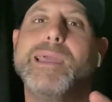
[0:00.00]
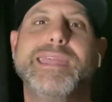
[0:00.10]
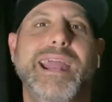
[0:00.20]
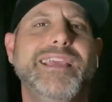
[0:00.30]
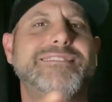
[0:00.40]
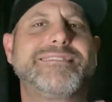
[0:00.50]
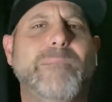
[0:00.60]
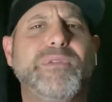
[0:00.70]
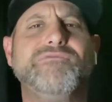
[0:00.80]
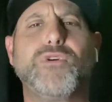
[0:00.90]
Getting
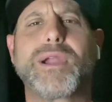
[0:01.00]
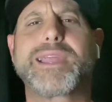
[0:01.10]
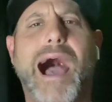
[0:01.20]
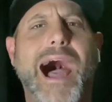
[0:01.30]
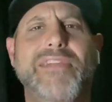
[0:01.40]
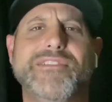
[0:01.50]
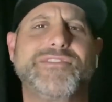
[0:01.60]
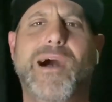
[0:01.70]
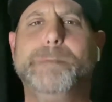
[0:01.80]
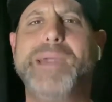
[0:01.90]
something for a guy that's
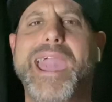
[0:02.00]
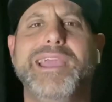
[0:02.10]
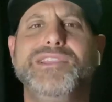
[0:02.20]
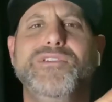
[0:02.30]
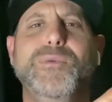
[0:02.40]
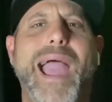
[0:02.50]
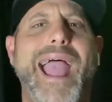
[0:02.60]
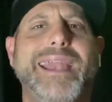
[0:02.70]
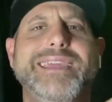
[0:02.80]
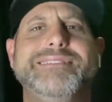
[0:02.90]
not paying you
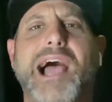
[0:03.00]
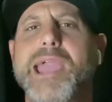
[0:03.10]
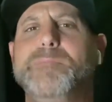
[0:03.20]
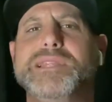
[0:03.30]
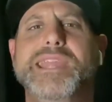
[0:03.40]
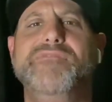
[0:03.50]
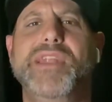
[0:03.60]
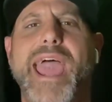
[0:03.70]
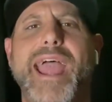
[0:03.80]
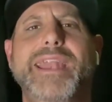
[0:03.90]
any type of
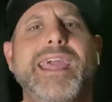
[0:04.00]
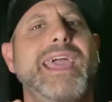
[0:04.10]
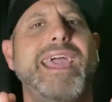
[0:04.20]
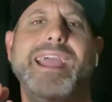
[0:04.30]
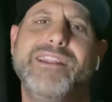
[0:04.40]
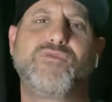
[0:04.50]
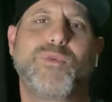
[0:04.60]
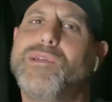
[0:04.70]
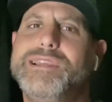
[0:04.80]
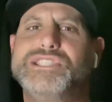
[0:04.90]
dividend and is
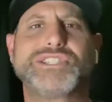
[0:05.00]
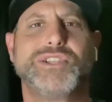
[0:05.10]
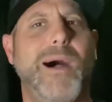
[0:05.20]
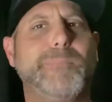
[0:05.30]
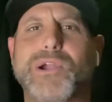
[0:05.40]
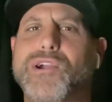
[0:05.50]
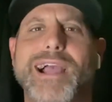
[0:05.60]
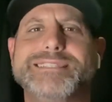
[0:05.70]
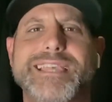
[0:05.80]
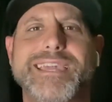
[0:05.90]
really just not
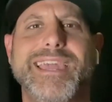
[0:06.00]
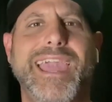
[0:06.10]
progressing.